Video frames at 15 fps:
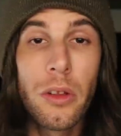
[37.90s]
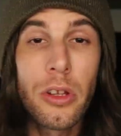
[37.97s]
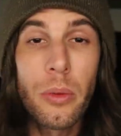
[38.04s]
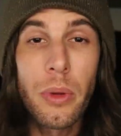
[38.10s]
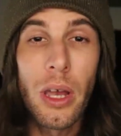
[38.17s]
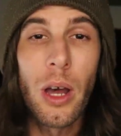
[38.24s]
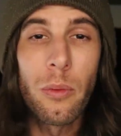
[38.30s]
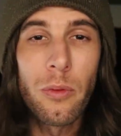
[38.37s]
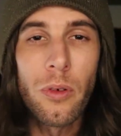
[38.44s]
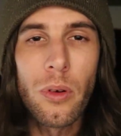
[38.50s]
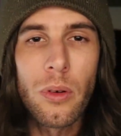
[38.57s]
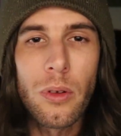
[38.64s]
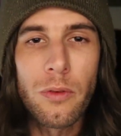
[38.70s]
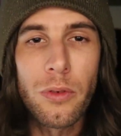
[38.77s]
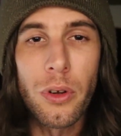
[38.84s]
This will be
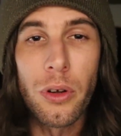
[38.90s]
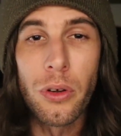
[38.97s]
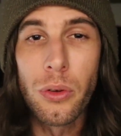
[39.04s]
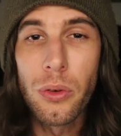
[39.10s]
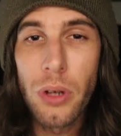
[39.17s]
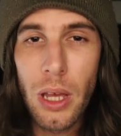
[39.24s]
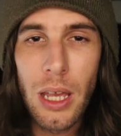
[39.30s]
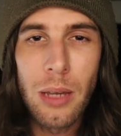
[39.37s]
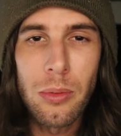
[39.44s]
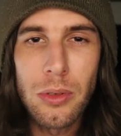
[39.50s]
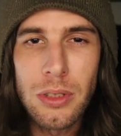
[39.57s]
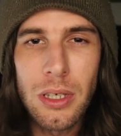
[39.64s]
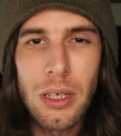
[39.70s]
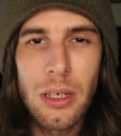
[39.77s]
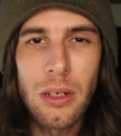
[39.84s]
helpful if you're new to
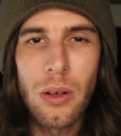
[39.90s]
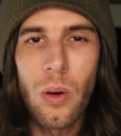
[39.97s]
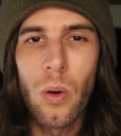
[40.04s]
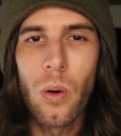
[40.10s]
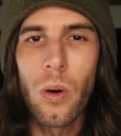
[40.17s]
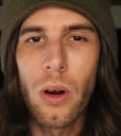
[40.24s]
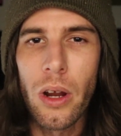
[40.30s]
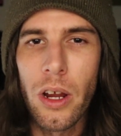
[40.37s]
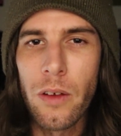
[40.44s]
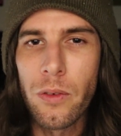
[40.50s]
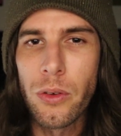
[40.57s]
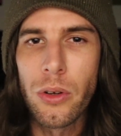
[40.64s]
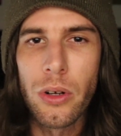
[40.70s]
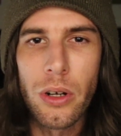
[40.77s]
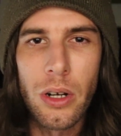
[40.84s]
Ableton or if
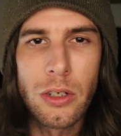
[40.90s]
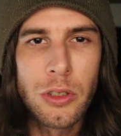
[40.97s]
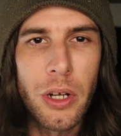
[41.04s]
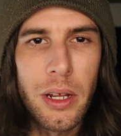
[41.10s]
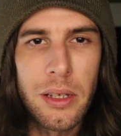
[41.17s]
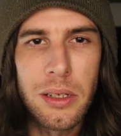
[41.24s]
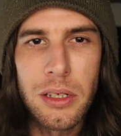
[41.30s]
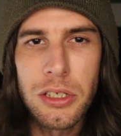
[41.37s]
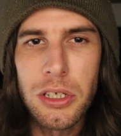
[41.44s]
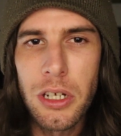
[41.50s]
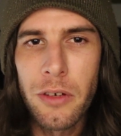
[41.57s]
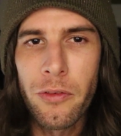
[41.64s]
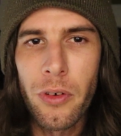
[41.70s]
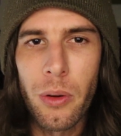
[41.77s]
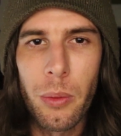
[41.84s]
you're
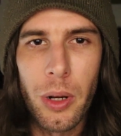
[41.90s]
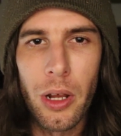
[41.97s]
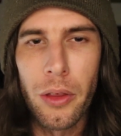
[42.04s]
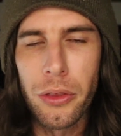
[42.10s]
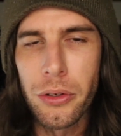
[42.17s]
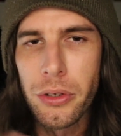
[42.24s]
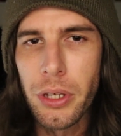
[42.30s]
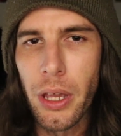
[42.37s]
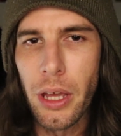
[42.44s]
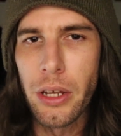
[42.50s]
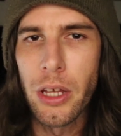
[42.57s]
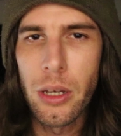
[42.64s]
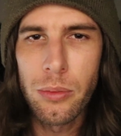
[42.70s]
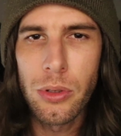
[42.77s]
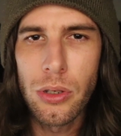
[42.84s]
transitioning from another
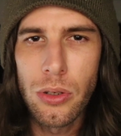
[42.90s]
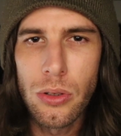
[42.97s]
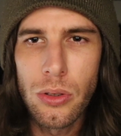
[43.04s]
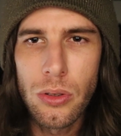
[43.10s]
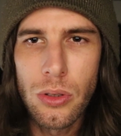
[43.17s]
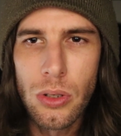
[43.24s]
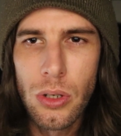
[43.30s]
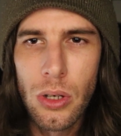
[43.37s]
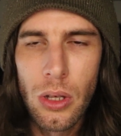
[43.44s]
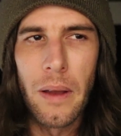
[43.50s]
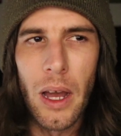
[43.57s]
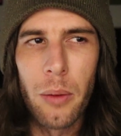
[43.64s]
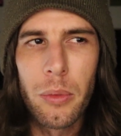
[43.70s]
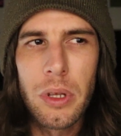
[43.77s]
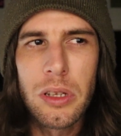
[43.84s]
DAW.
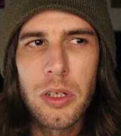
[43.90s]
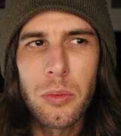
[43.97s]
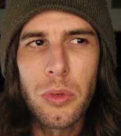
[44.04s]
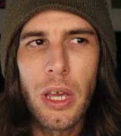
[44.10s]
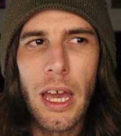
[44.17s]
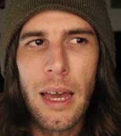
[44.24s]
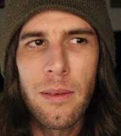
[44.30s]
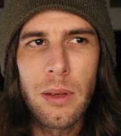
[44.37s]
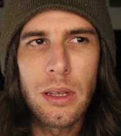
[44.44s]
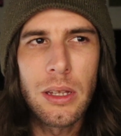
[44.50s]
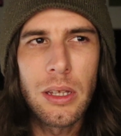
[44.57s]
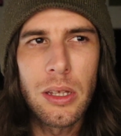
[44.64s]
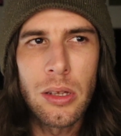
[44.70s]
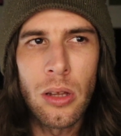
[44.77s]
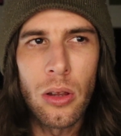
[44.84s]
I'm gonna assume you have at
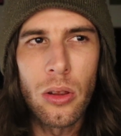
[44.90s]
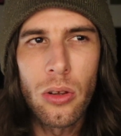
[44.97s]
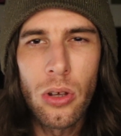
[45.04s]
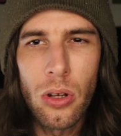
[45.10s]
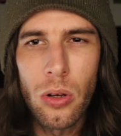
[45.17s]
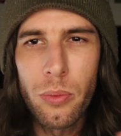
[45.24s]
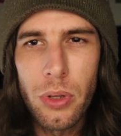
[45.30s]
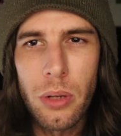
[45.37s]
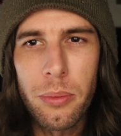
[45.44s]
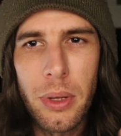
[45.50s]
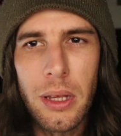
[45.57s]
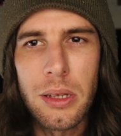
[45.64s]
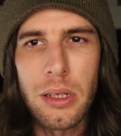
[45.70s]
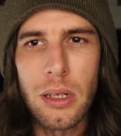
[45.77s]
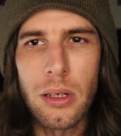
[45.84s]
least a little bit of
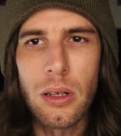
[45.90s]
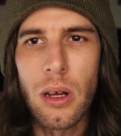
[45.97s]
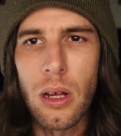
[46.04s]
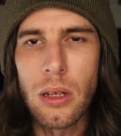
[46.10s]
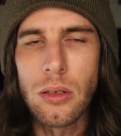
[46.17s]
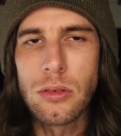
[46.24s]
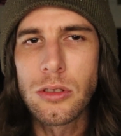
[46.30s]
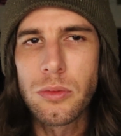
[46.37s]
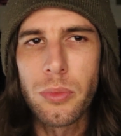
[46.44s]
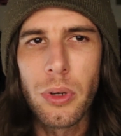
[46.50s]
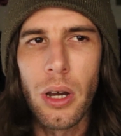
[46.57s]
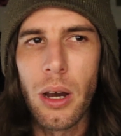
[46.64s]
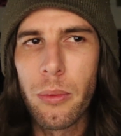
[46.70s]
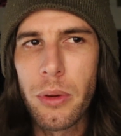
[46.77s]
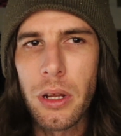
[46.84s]
basic knowledge,
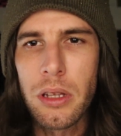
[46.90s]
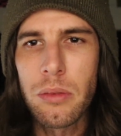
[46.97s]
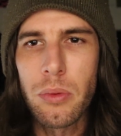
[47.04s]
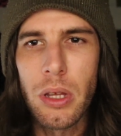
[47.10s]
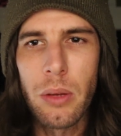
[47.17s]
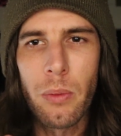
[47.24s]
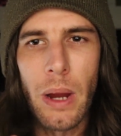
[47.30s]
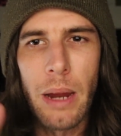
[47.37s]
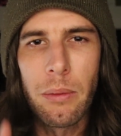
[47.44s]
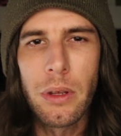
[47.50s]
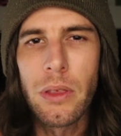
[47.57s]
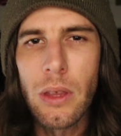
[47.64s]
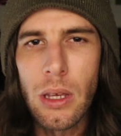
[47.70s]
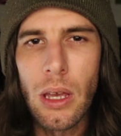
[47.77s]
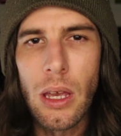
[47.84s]
but I'm gonna explain where
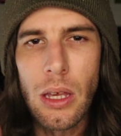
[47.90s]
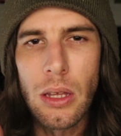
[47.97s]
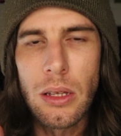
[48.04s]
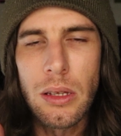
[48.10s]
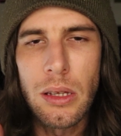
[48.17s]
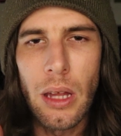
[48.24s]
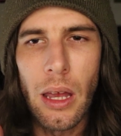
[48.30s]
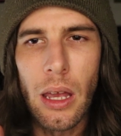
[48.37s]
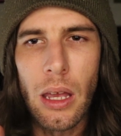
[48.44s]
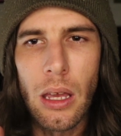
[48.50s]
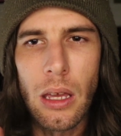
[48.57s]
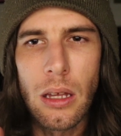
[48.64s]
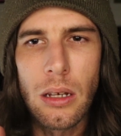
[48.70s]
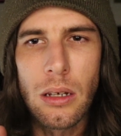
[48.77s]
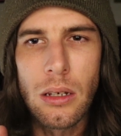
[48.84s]
everything is
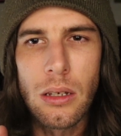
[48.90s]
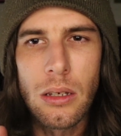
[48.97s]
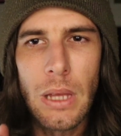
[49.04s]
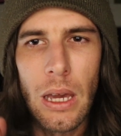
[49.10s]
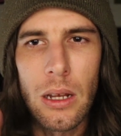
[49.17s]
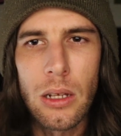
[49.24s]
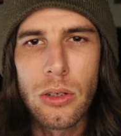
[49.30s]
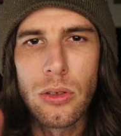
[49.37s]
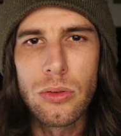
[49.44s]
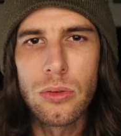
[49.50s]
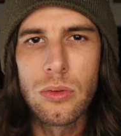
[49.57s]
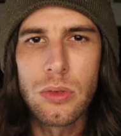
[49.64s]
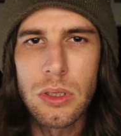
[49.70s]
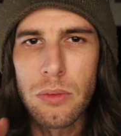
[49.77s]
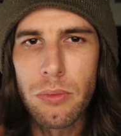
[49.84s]
and how to
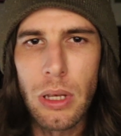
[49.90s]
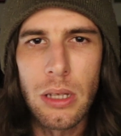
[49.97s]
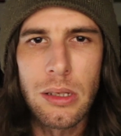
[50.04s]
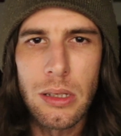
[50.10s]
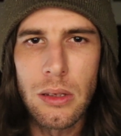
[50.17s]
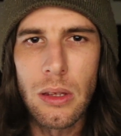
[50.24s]
do some basic